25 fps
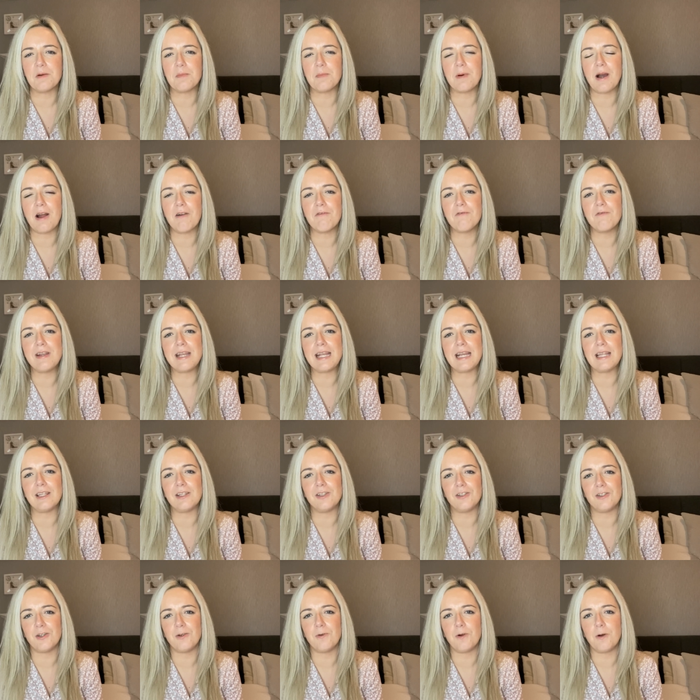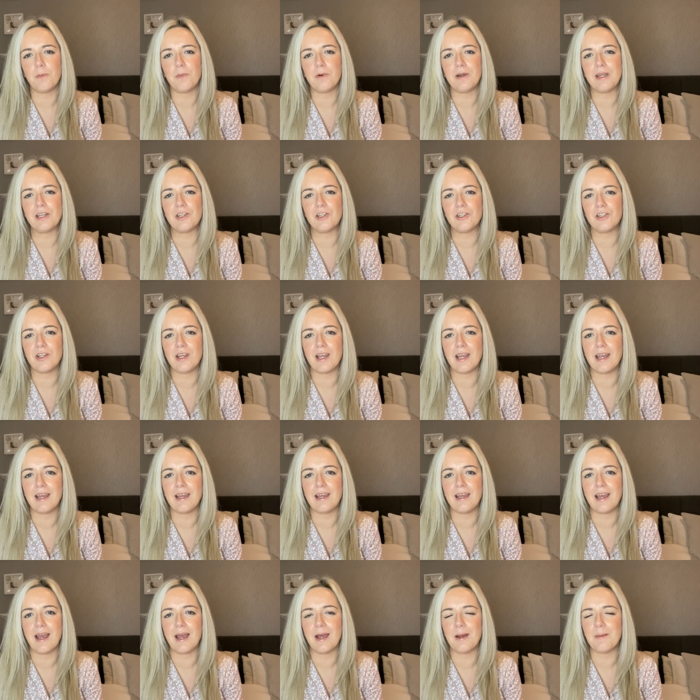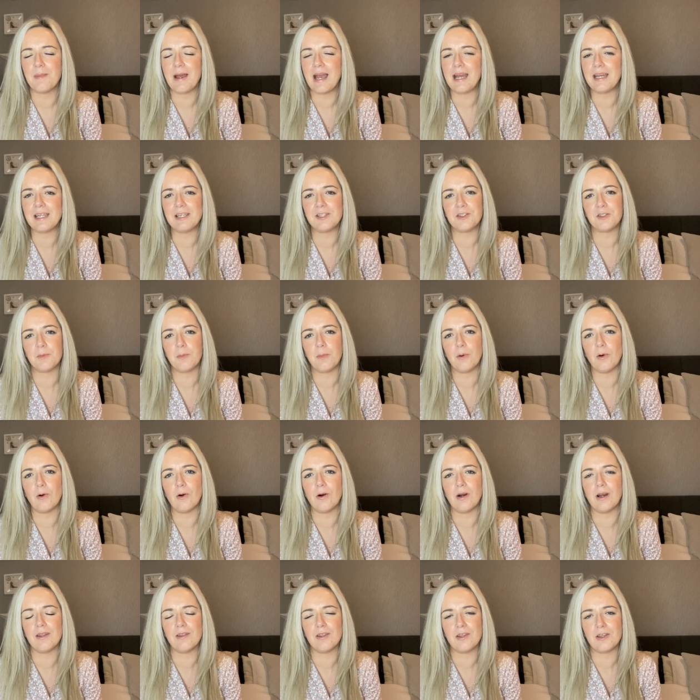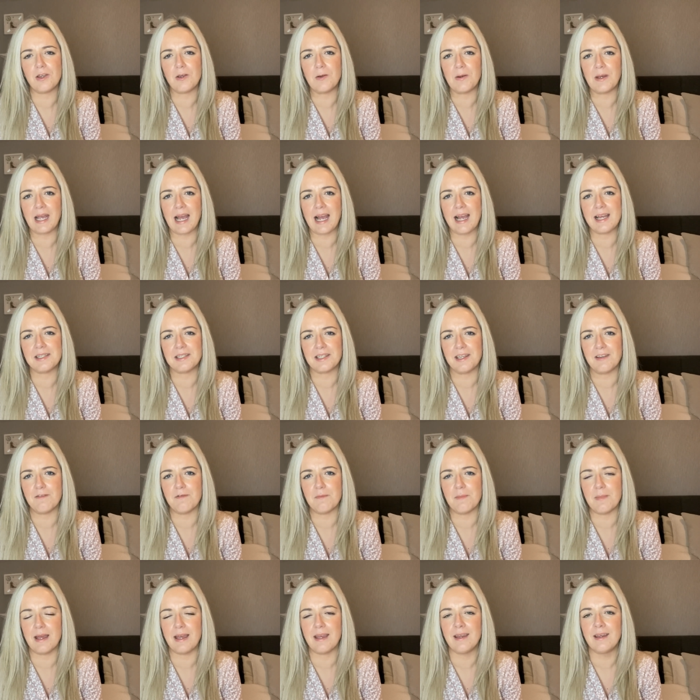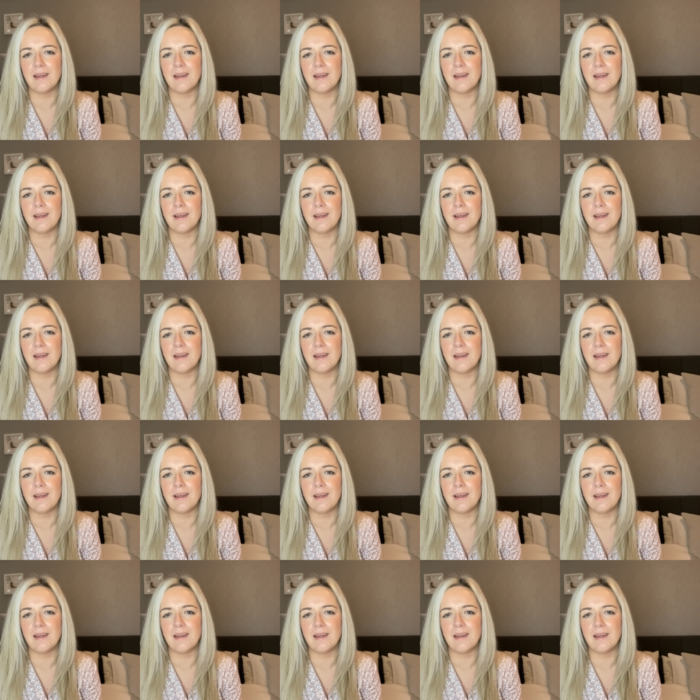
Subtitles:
but I really do appreciate any support that you guys give me.